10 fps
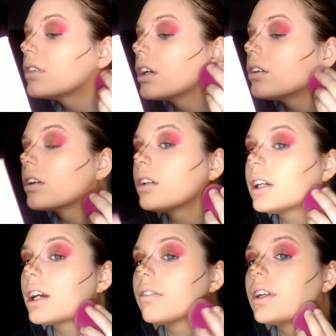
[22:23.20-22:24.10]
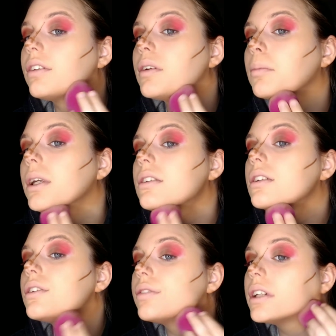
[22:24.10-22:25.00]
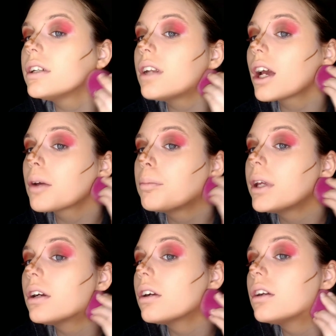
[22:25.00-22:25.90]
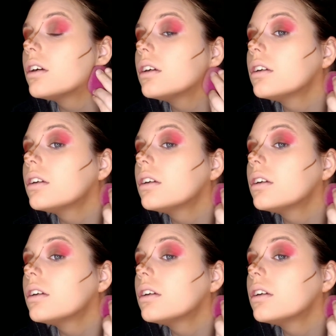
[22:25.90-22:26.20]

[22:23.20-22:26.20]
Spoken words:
I look like I've given myself a neck beard.